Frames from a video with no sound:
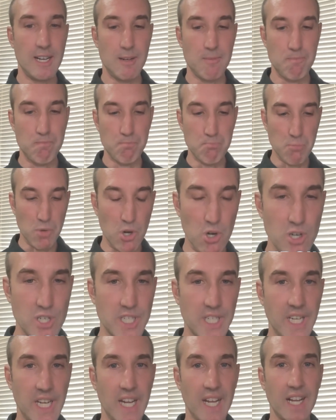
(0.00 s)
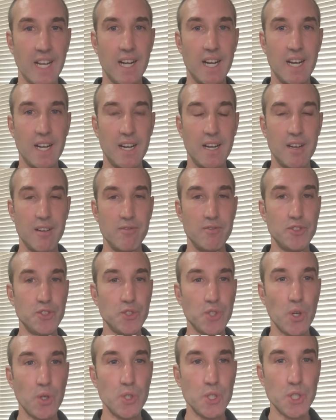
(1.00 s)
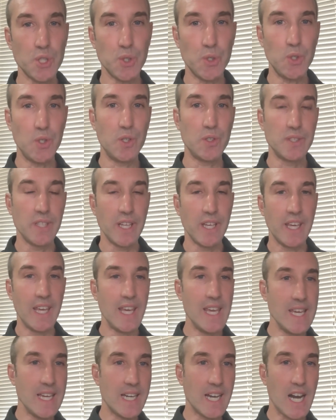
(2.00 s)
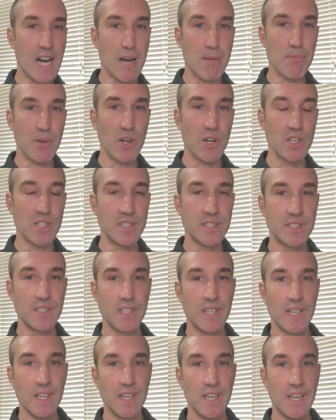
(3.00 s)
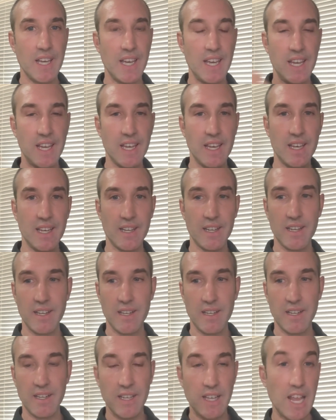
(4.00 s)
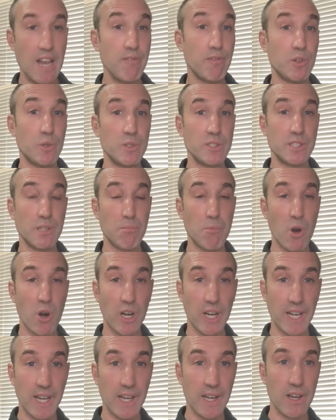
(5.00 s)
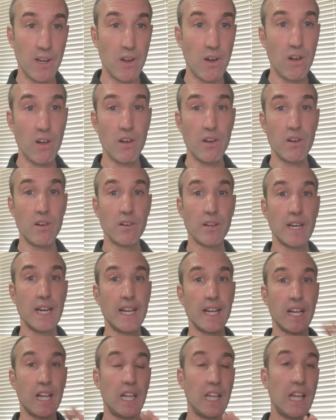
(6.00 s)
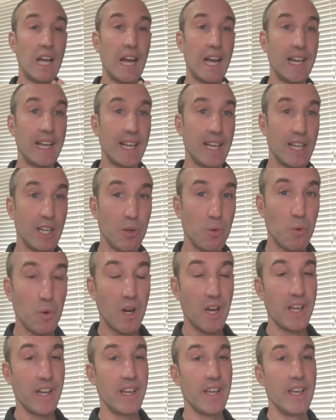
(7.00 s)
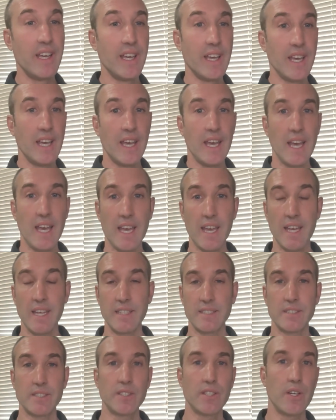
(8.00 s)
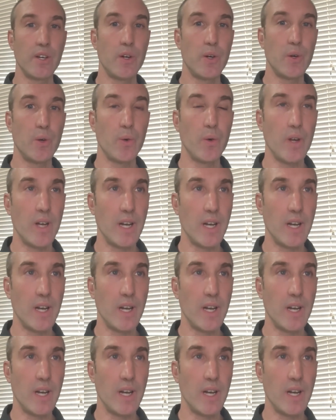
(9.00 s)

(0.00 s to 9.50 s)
merging of social, e-commerce, and influencer marketing and all kind of colliding into one. And so,